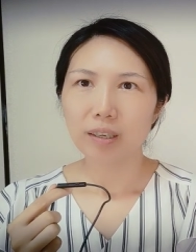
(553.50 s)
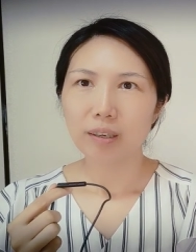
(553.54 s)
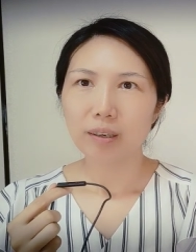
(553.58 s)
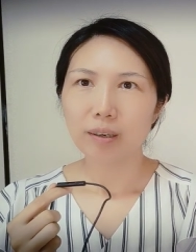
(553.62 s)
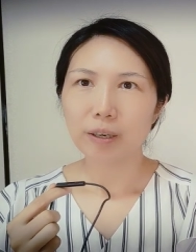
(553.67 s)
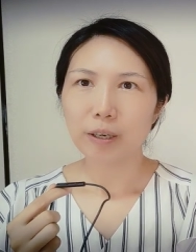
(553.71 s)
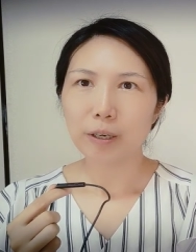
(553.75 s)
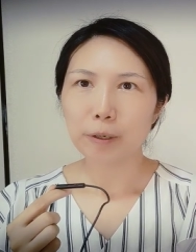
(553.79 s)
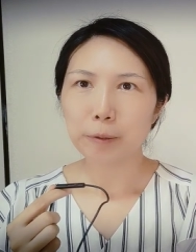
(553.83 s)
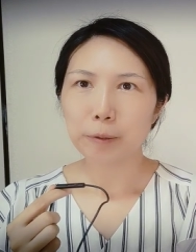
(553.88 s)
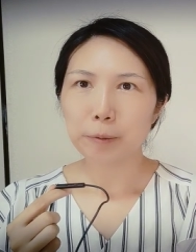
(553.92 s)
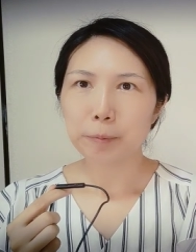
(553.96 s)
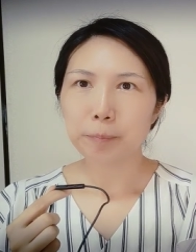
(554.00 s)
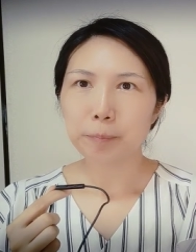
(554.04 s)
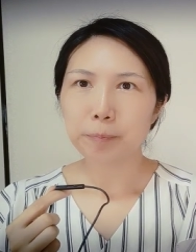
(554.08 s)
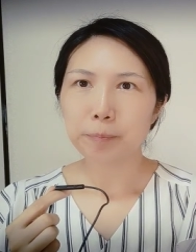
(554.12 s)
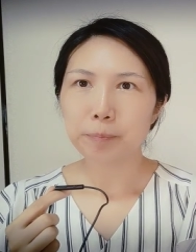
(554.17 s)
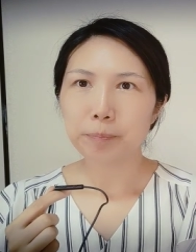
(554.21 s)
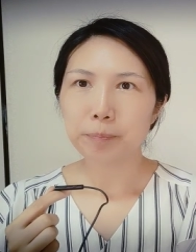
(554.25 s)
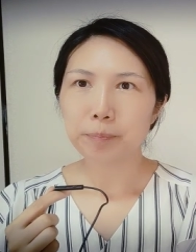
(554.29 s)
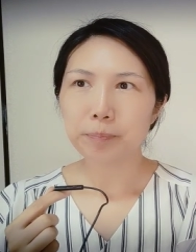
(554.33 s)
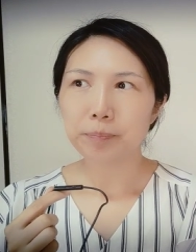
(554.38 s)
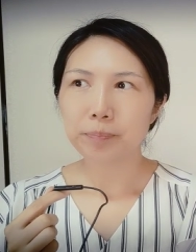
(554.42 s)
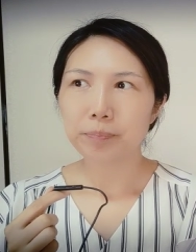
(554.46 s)

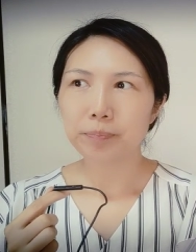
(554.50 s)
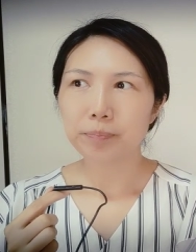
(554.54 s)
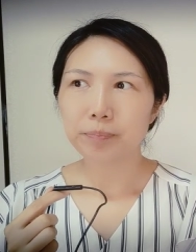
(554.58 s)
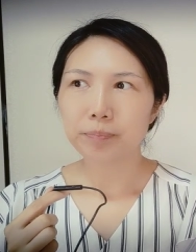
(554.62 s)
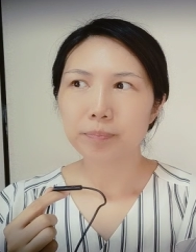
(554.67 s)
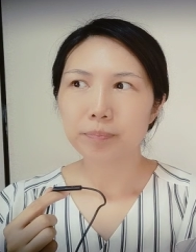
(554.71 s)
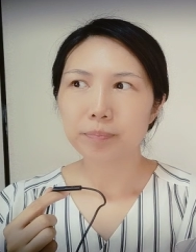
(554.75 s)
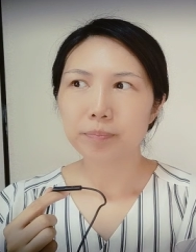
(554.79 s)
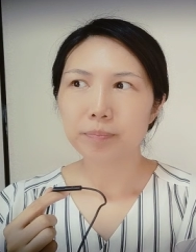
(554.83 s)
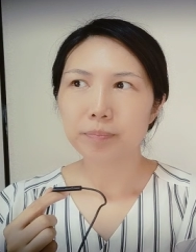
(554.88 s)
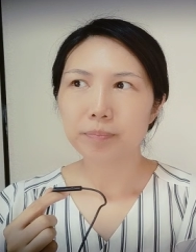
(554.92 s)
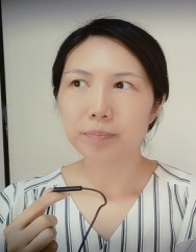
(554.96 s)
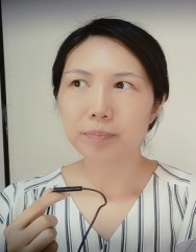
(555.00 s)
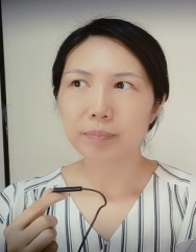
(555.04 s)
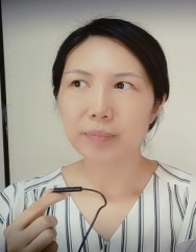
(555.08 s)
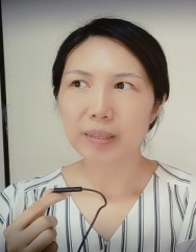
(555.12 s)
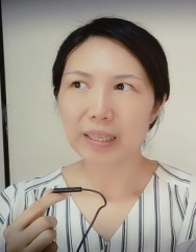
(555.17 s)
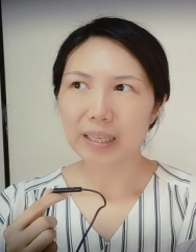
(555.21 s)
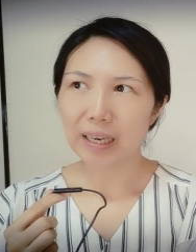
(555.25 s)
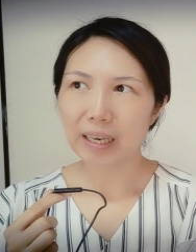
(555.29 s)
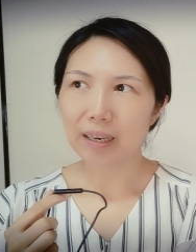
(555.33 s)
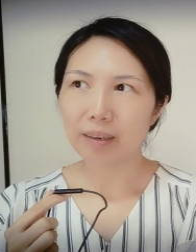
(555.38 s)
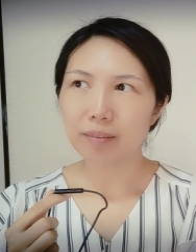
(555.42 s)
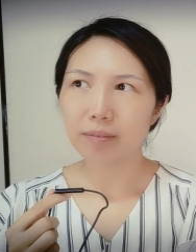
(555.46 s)
um,
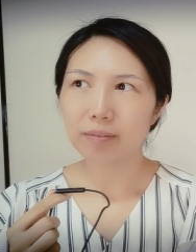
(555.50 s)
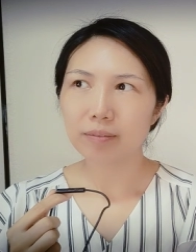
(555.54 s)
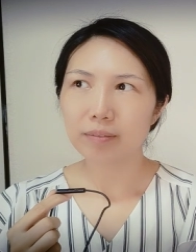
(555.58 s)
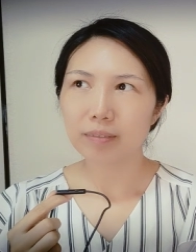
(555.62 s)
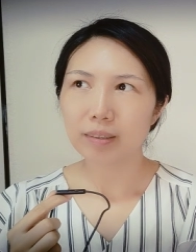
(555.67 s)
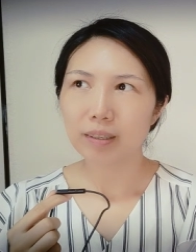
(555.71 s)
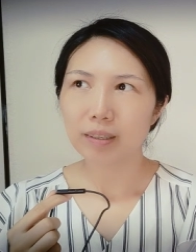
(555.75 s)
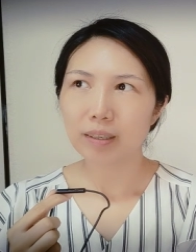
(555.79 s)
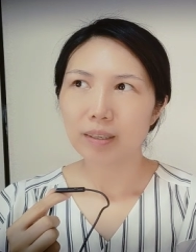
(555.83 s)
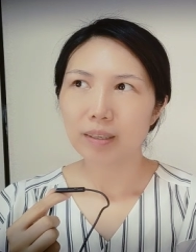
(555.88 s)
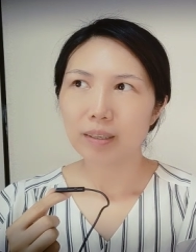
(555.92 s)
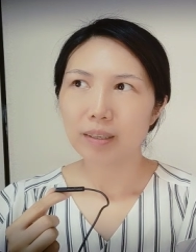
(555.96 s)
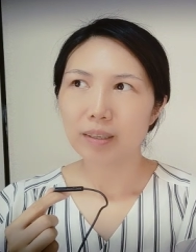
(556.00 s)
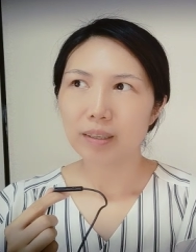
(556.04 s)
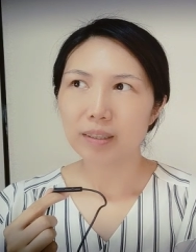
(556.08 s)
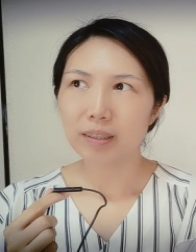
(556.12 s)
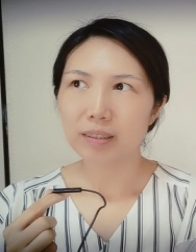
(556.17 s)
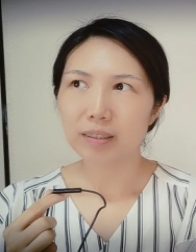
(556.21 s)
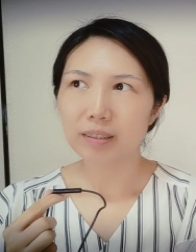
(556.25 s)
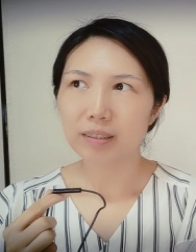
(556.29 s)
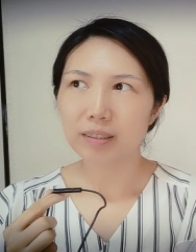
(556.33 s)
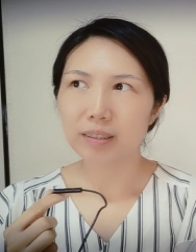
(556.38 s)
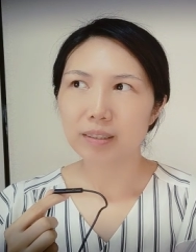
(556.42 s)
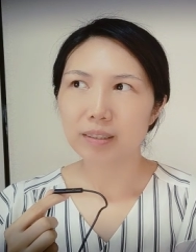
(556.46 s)
yeah,
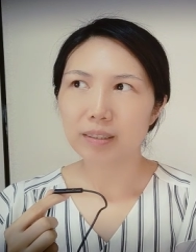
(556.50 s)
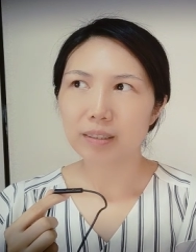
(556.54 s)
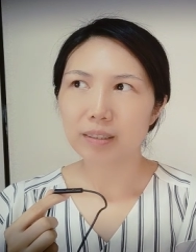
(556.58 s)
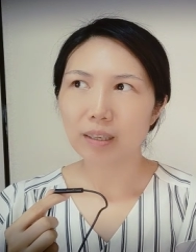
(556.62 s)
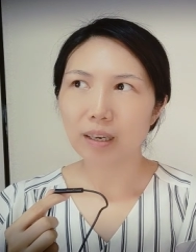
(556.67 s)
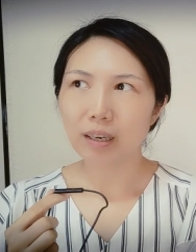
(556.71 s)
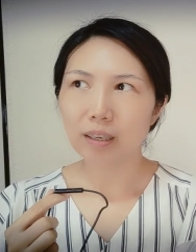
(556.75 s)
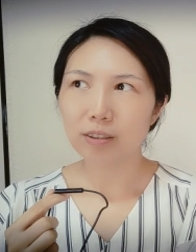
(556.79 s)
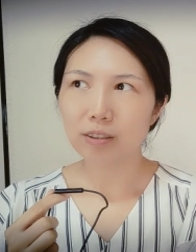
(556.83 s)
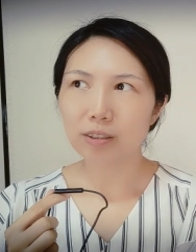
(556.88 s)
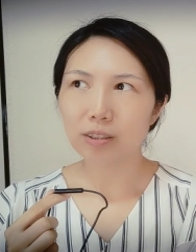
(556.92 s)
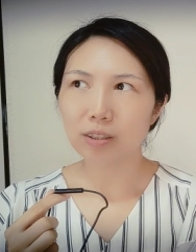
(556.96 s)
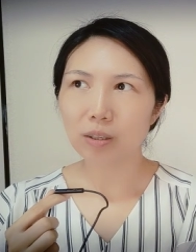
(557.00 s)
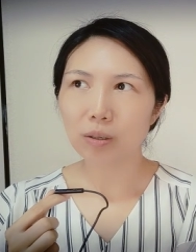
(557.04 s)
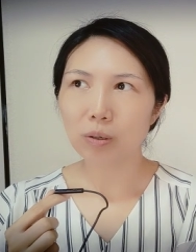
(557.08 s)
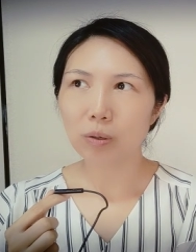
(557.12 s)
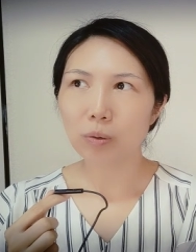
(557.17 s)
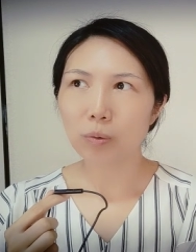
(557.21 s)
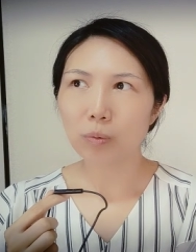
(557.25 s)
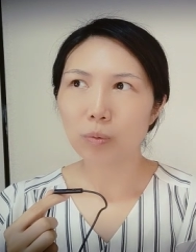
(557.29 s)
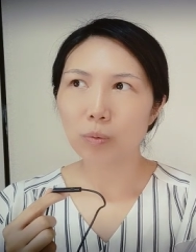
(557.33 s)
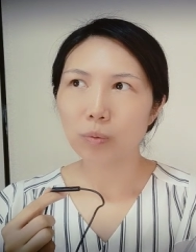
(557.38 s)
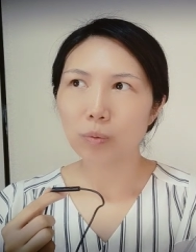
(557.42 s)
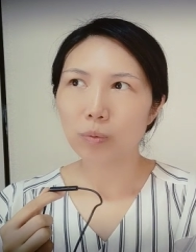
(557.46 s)
it's
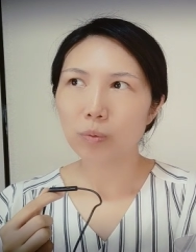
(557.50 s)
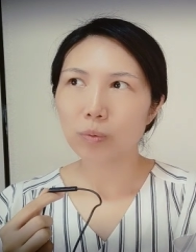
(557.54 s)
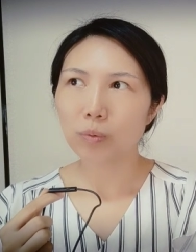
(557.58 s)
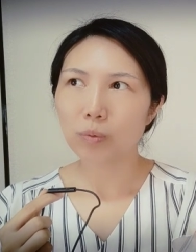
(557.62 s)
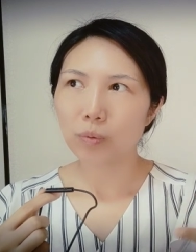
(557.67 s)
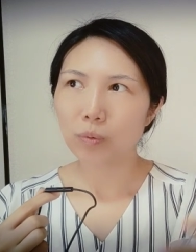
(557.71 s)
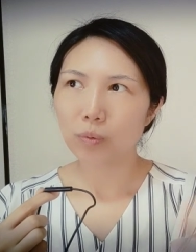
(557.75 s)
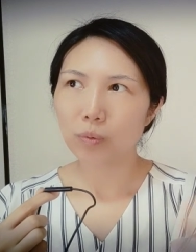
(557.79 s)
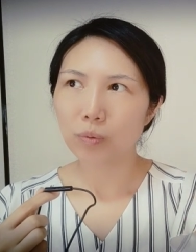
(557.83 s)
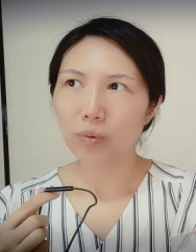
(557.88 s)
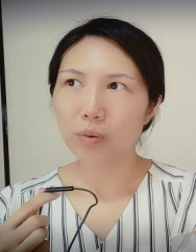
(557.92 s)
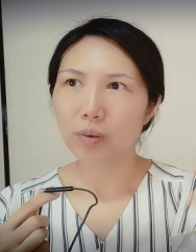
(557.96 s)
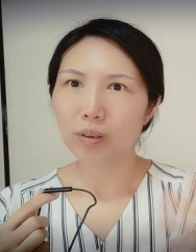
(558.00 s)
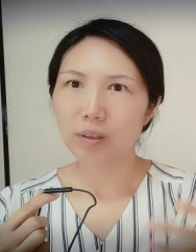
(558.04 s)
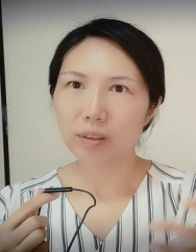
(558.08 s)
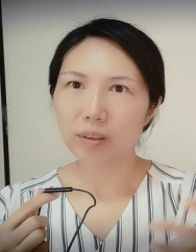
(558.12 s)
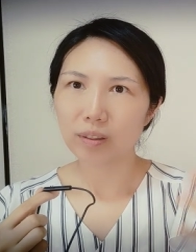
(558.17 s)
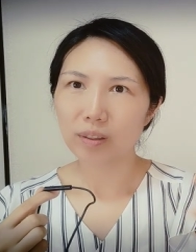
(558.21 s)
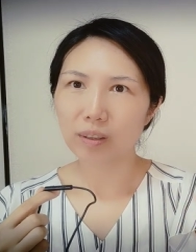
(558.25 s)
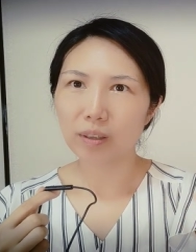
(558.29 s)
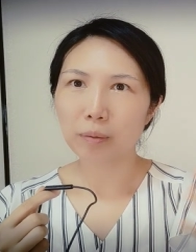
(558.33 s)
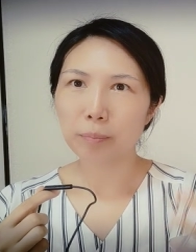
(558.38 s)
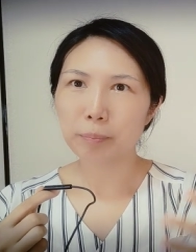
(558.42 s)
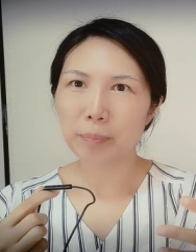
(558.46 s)
also
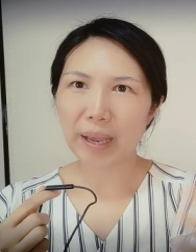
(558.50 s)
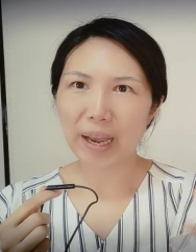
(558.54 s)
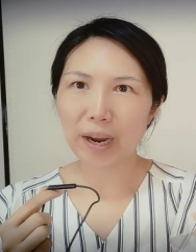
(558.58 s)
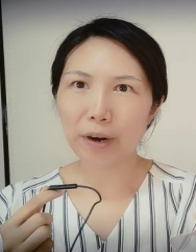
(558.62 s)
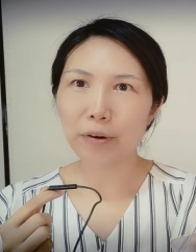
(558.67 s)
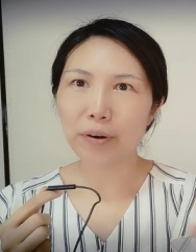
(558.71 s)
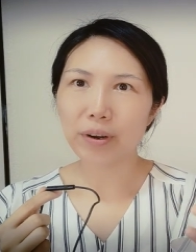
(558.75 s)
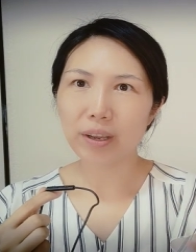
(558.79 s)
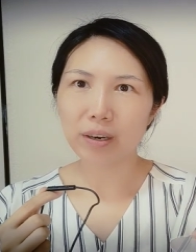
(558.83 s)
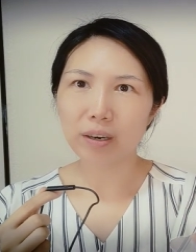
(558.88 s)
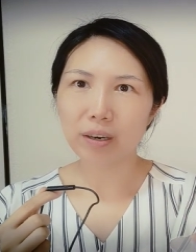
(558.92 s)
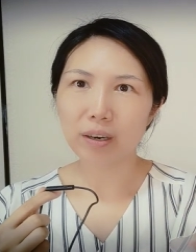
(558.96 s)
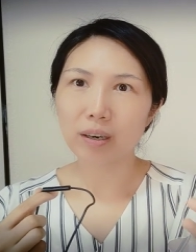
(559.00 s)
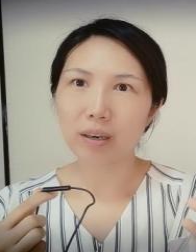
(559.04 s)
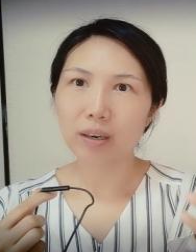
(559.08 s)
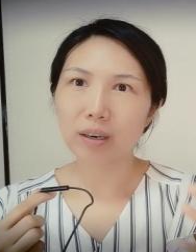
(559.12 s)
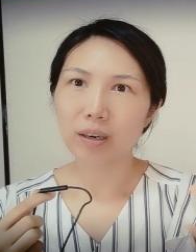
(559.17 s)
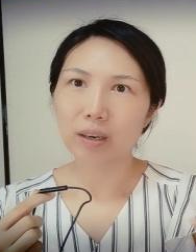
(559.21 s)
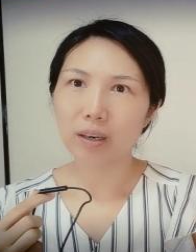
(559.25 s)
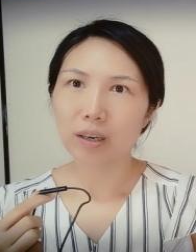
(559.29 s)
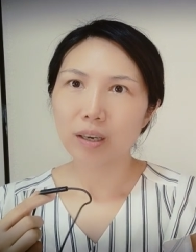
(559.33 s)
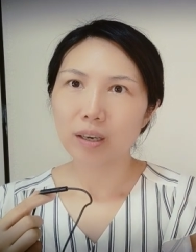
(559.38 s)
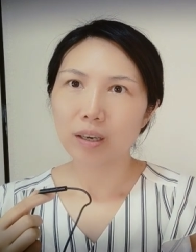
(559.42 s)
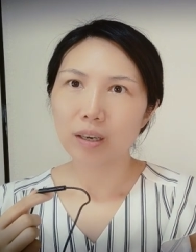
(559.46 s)
the barrier
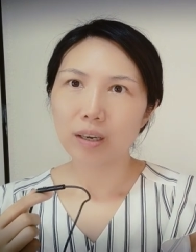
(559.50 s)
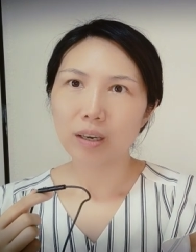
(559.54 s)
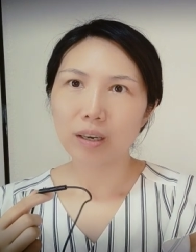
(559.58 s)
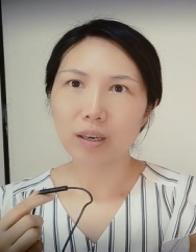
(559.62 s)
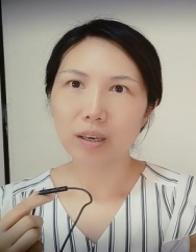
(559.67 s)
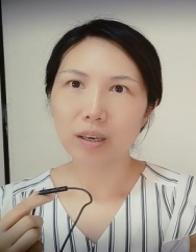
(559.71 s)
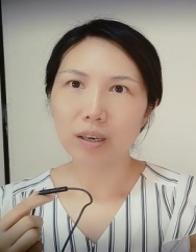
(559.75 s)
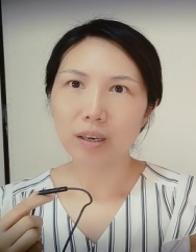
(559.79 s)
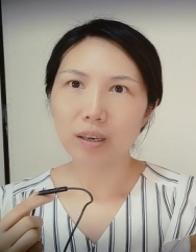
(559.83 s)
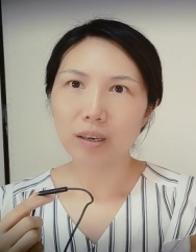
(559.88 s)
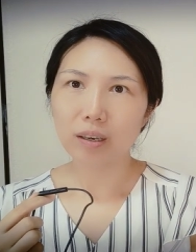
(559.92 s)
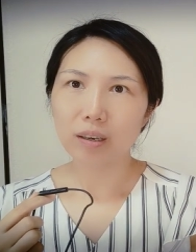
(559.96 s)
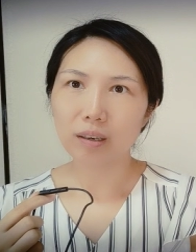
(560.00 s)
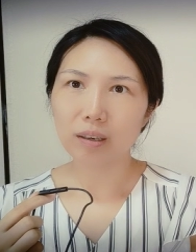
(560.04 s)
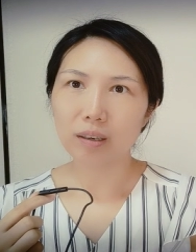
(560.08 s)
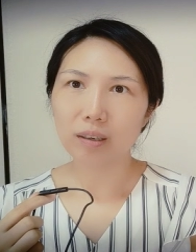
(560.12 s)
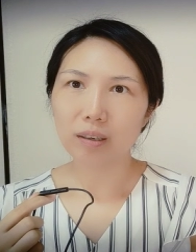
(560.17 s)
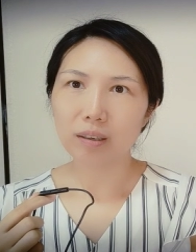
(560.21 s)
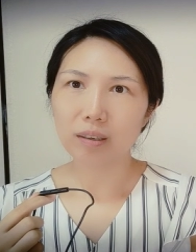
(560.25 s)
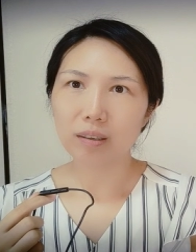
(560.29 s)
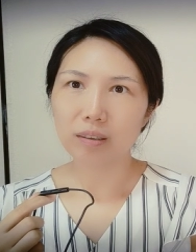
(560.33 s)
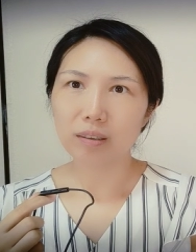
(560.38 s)
uh,